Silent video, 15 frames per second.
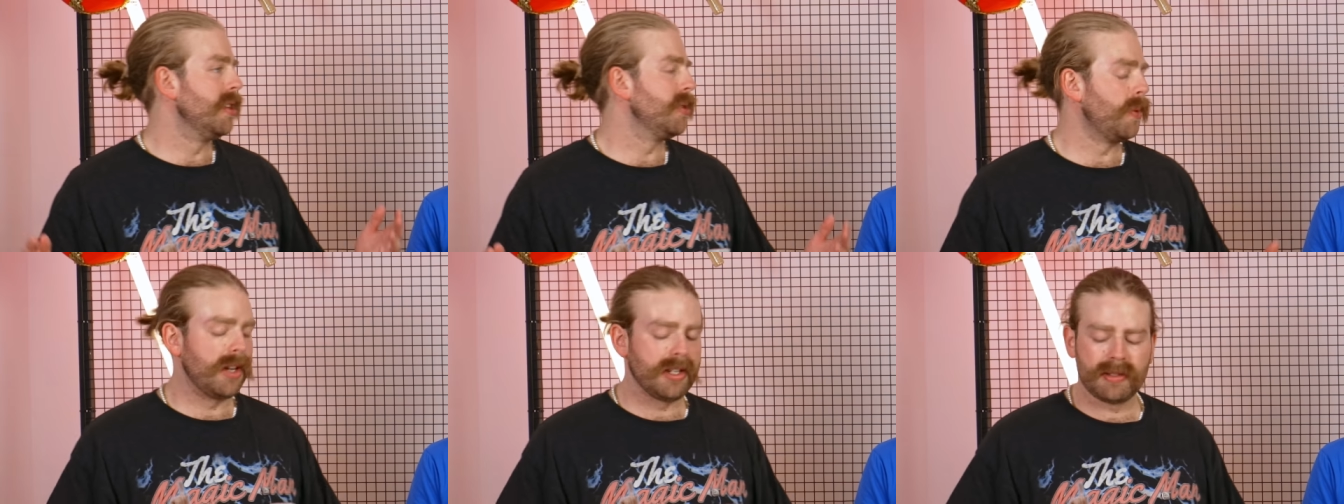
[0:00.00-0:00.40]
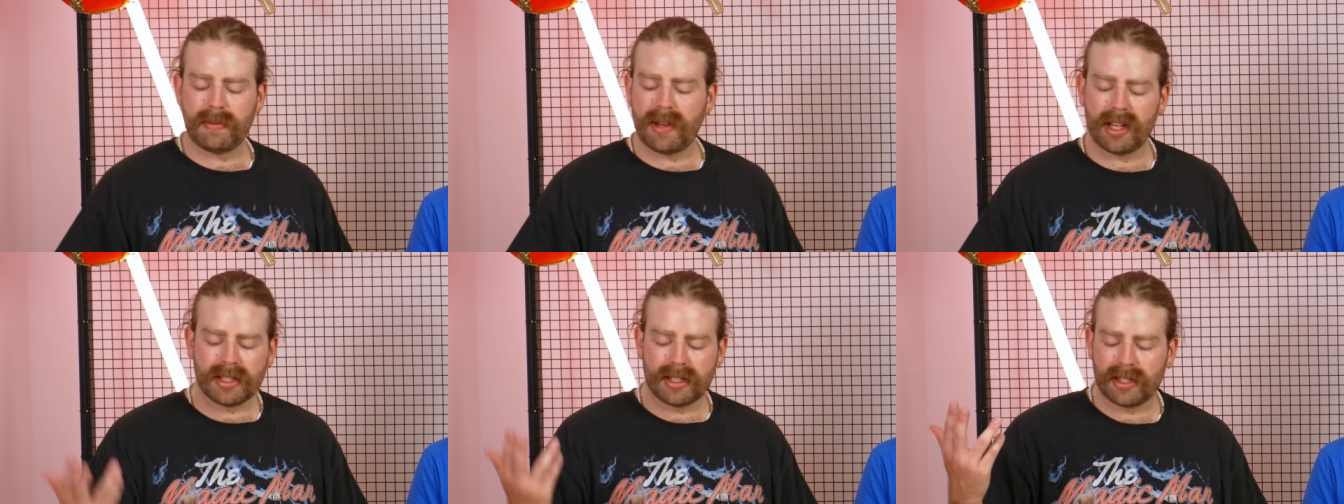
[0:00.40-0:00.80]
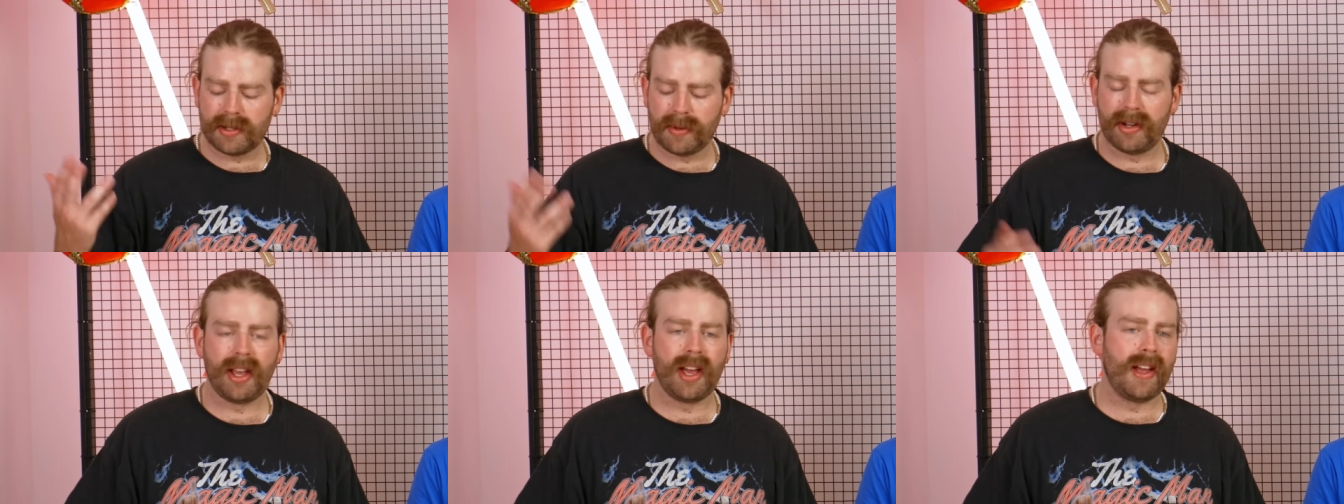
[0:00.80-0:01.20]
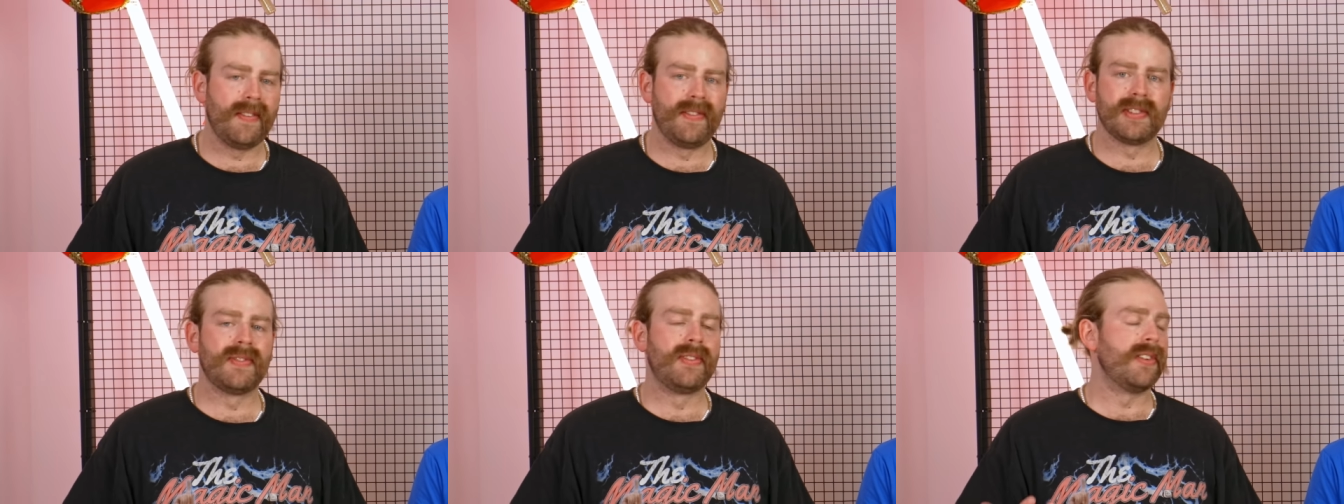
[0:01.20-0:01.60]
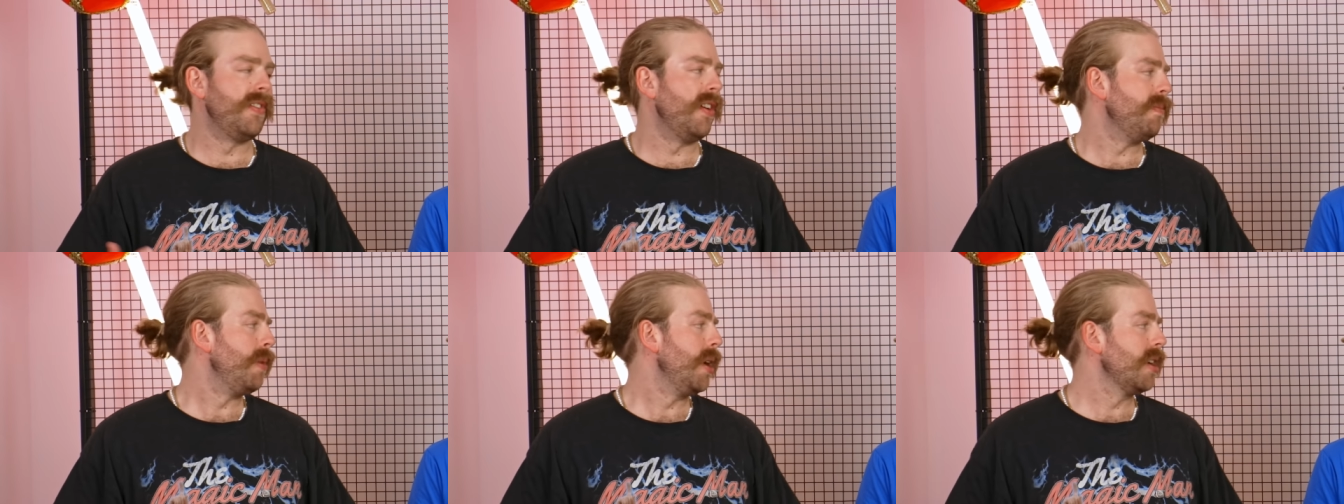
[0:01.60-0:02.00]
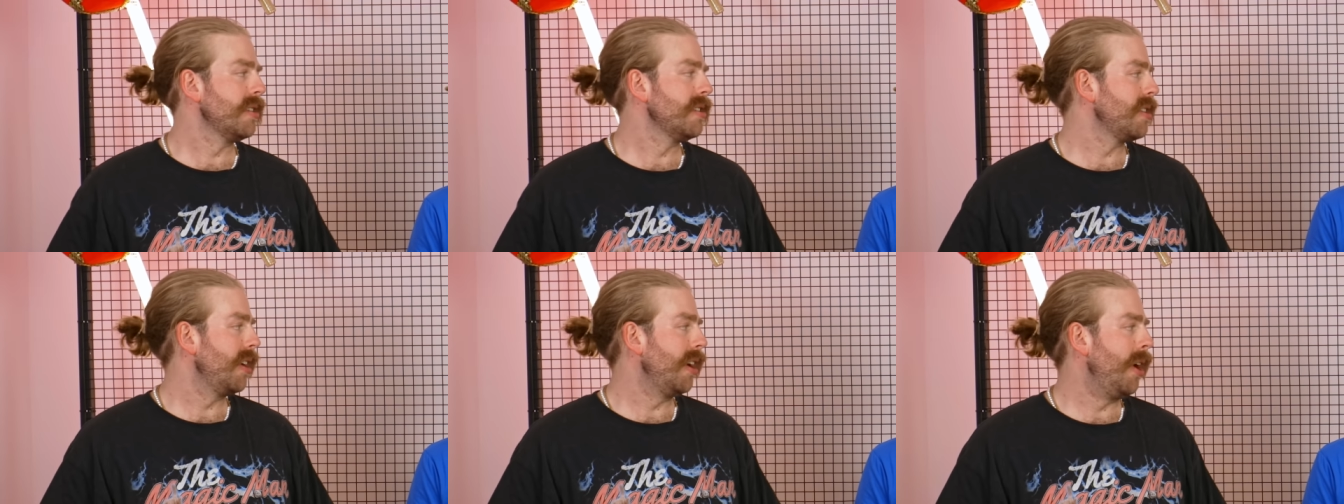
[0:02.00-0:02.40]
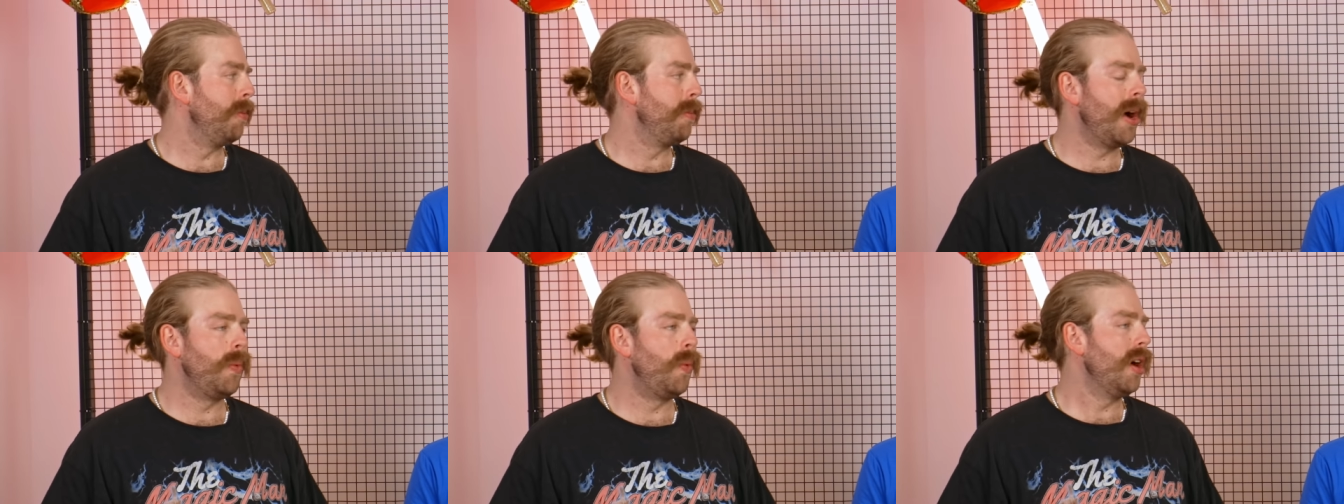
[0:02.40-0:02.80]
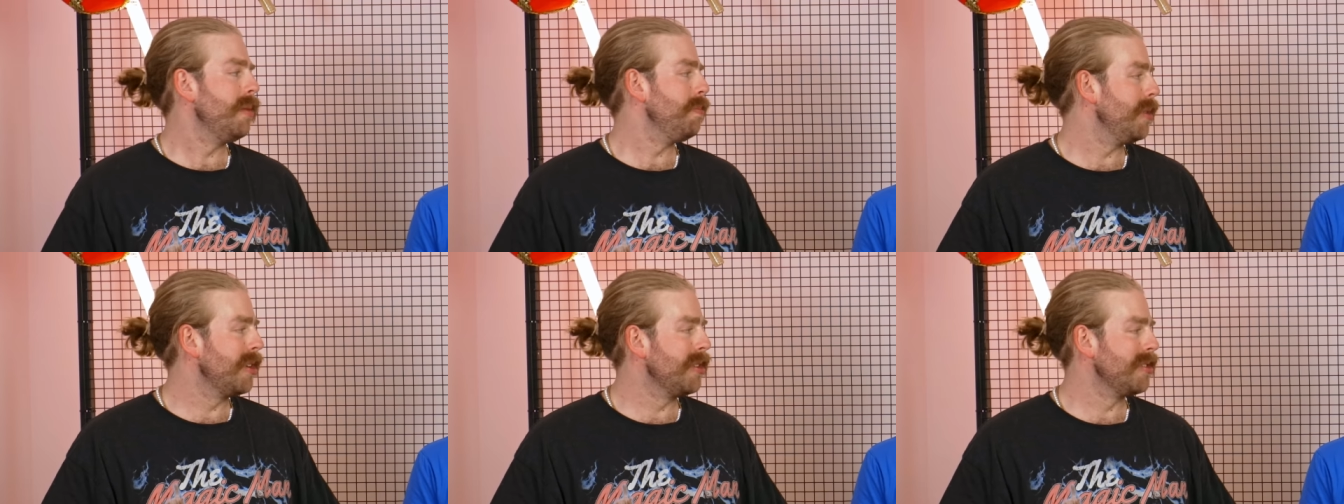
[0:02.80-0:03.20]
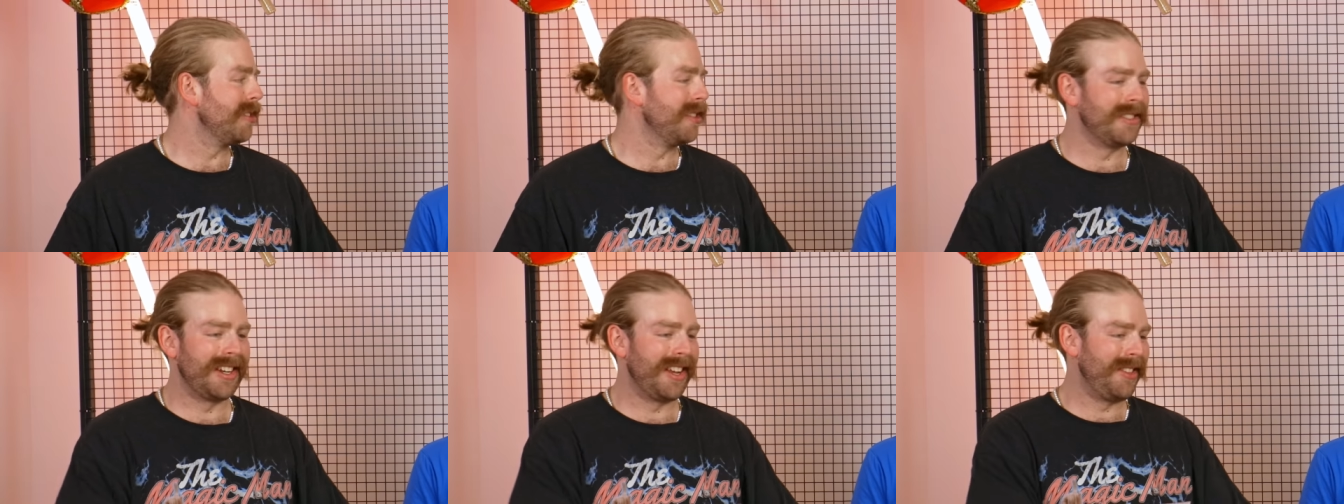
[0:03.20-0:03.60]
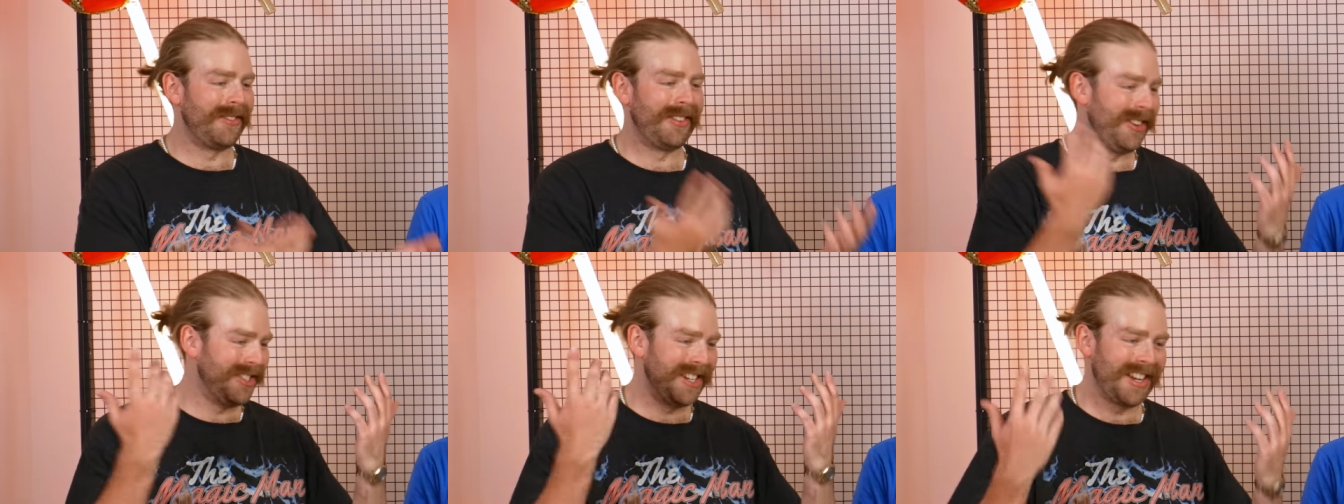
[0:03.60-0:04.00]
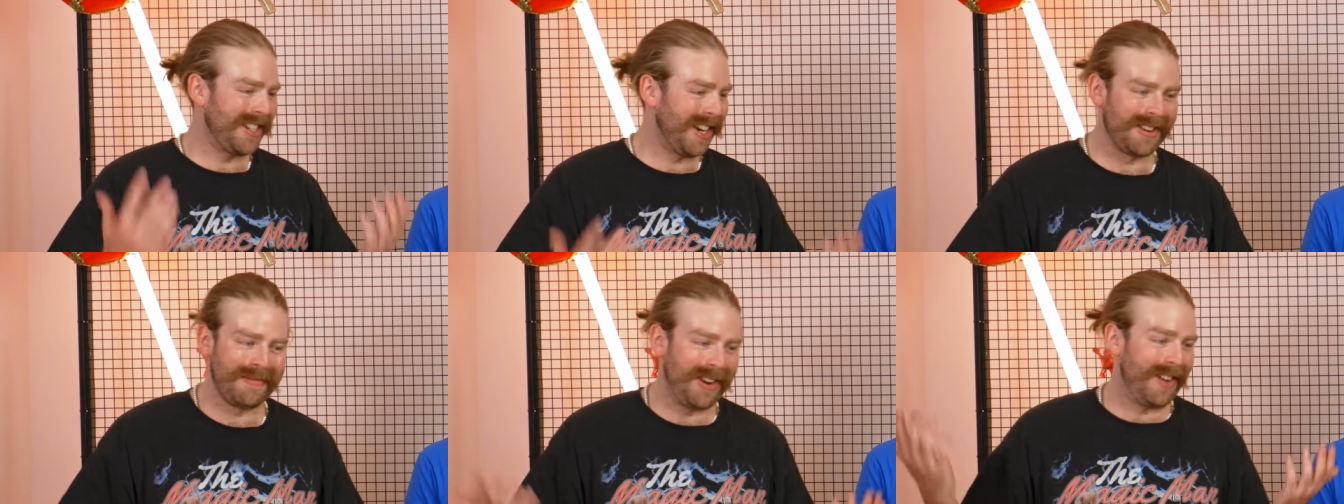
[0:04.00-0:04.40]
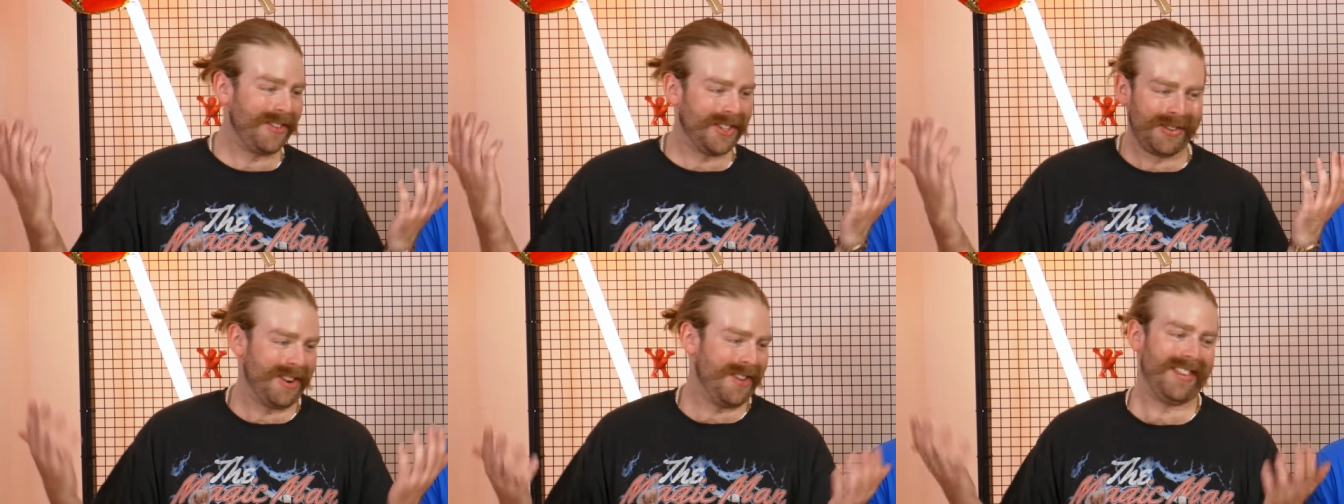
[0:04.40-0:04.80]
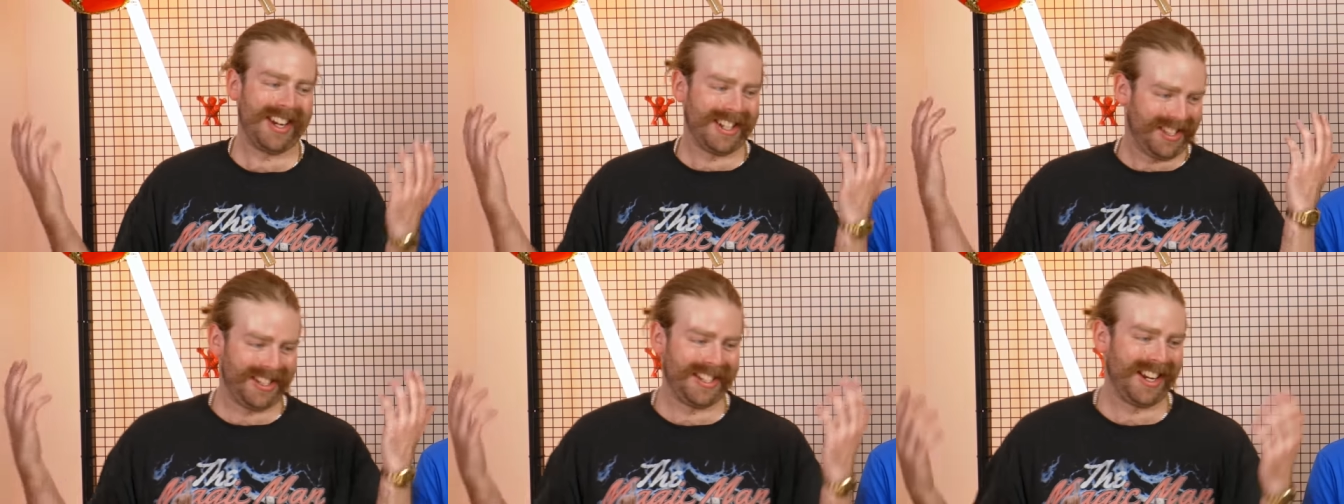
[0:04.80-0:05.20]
in the 20s for me. I said 28. If it's 45 bucks, I'll buy one because there's other rosés I can buy for 20 bucks that